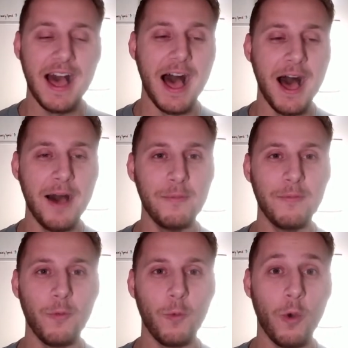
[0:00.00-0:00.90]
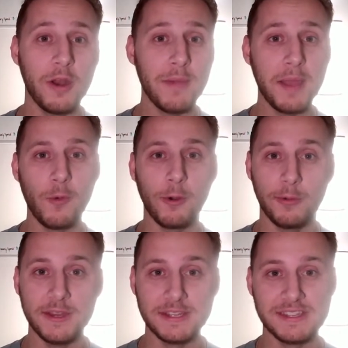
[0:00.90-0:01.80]
One of my more
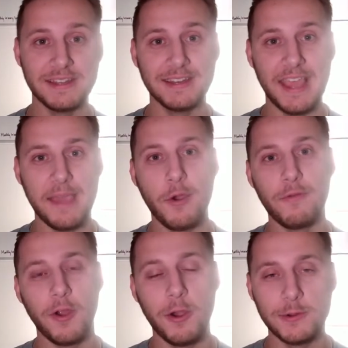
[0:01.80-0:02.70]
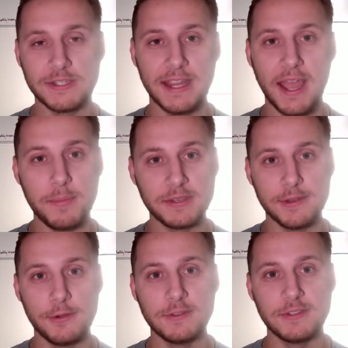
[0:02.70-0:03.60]
recent Game Over hosting
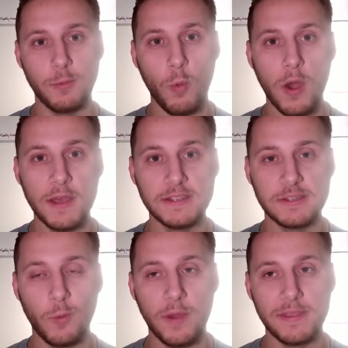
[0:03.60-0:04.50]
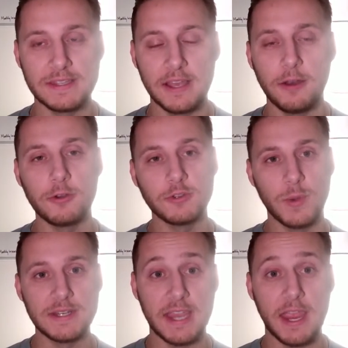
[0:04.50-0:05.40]
episodes was when the Senators
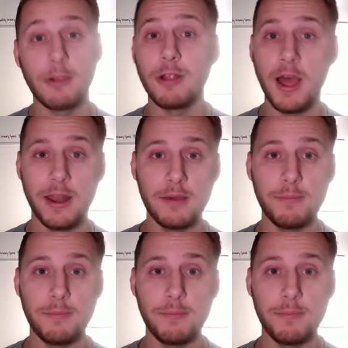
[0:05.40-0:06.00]
went to Carolina